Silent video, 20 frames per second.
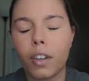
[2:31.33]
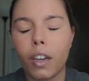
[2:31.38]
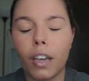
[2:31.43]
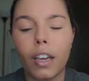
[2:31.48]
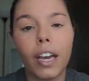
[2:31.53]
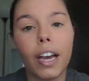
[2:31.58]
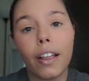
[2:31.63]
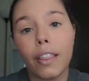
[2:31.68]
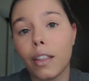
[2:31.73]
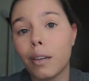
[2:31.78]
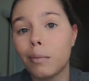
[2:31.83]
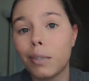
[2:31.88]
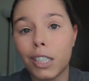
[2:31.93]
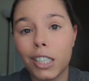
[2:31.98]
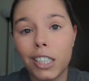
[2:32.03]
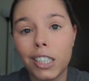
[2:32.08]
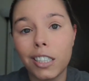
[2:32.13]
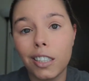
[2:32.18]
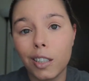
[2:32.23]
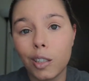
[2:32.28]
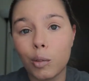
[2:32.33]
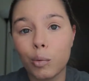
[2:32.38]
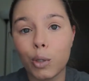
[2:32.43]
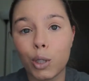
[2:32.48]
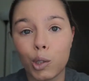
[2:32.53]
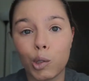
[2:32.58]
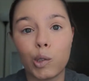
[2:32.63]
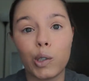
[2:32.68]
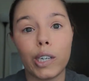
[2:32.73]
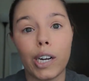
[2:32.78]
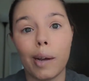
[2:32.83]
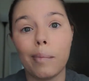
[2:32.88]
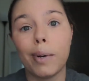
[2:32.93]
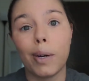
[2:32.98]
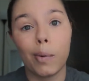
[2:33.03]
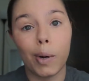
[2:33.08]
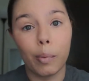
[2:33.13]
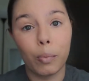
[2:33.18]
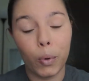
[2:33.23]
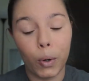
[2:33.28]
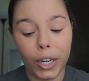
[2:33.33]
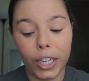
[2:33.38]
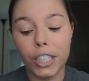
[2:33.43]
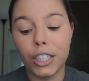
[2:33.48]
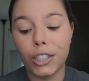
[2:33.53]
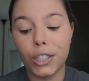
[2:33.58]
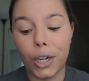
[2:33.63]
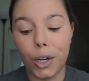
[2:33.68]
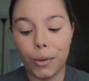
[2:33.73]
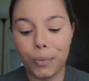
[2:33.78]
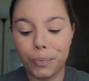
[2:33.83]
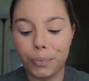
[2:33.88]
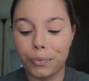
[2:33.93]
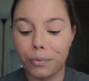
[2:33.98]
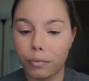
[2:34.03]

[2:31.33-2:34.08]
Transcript: Yeah, the machines were screwed up at one point, so